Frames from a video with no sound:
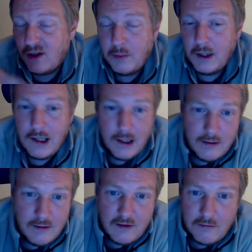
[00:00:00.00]

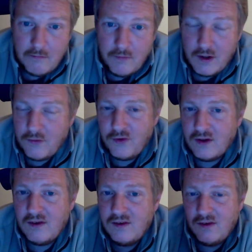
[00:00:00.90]
billions, if
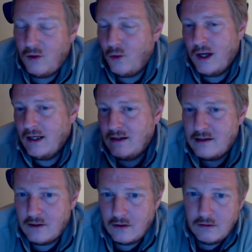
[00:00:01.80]
it's US
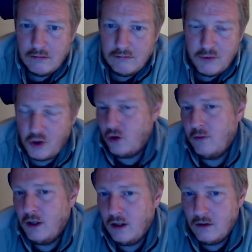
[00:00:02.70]
or
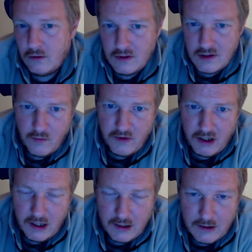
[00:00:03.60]
Germany or something
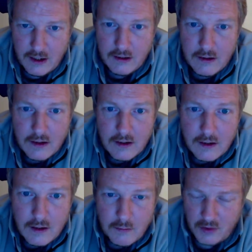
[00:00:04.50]
like that,
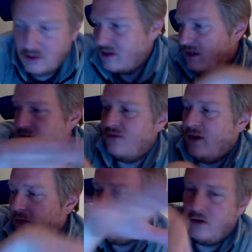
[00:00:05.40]
because this
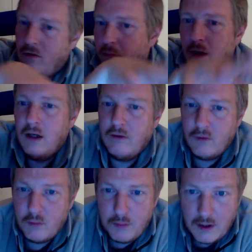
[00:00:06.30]
500 billion
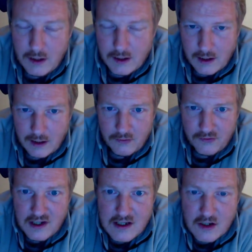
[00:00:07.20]
would be kind of
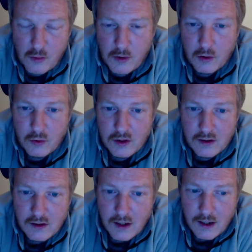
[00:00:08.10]
distributed.
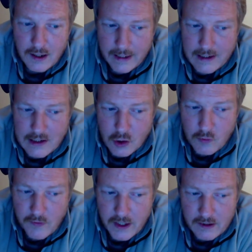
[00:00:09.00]
I'd
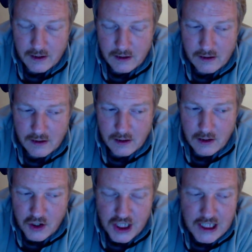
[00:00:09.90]
assume that
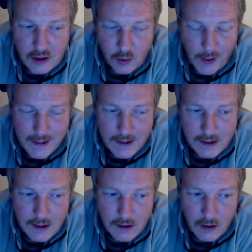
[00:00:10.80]
the
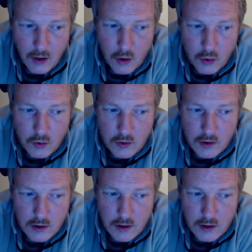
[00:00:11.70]
G20 alone